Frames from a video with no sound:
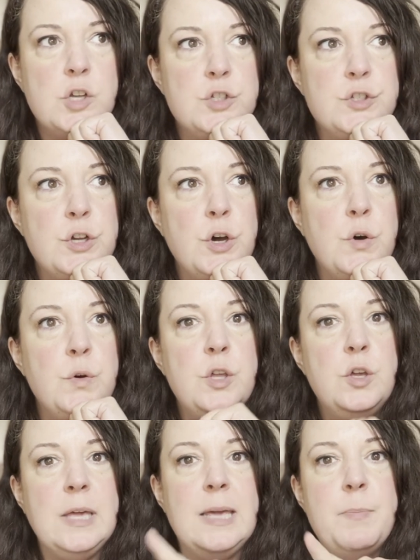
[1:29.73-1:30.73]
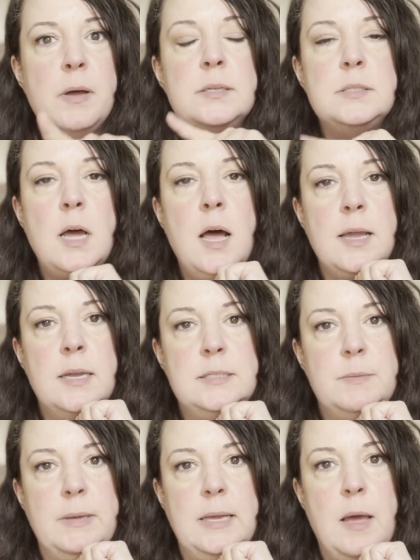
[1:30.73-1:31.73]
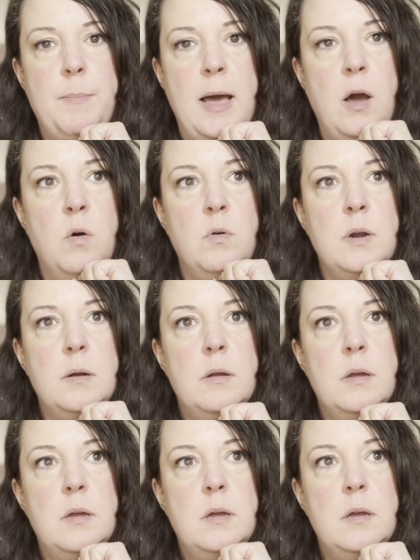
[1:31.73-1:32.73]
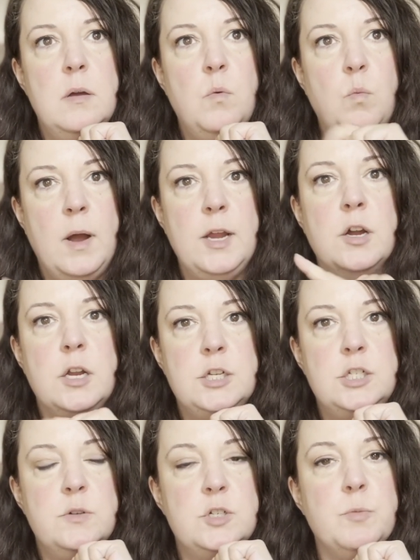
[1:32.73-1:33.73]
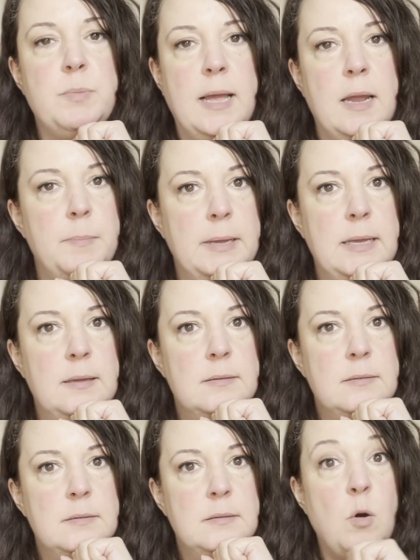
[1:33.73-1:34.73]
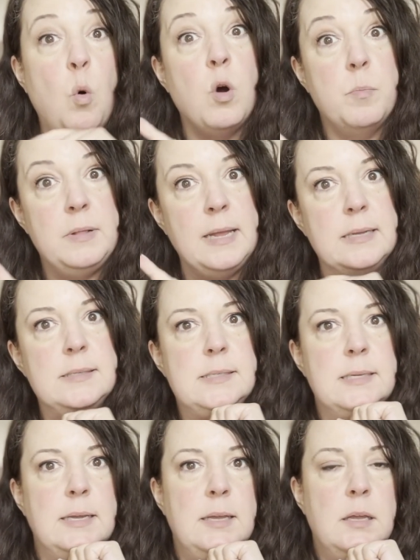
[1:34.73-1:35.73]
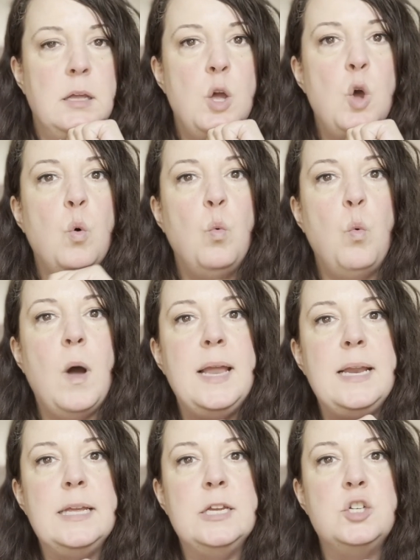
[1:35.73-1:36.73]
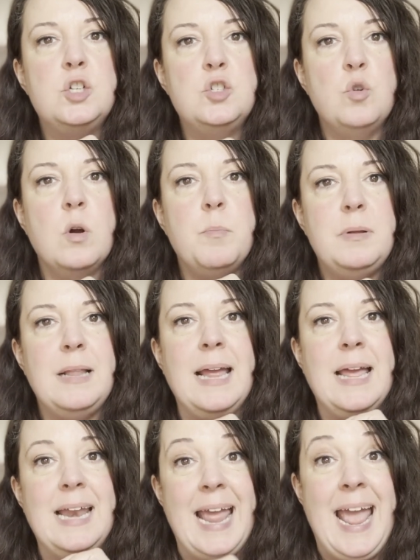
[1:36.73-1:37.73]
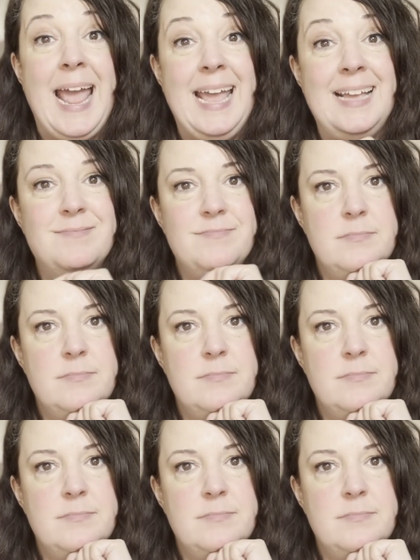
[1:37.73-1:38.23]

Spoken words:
so you keep on talking to me about what you're going to do as your plan B or plan C. What is your plan A?